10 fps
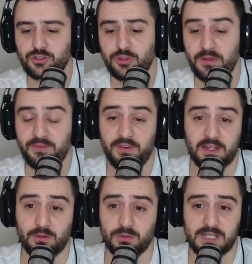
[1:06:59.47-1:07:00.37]
to be fair,
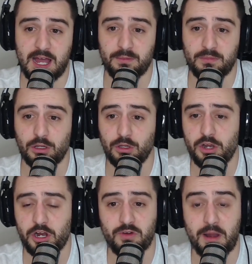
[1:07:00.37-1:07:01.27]
there was a lot
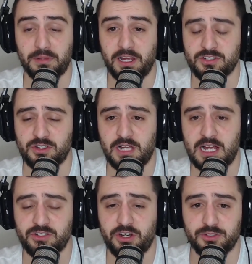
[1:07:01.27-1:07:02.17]
of crap players on
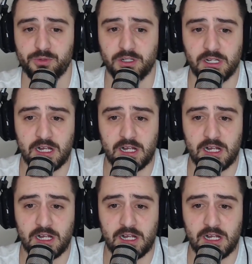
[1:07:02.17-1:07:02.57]
last night as well.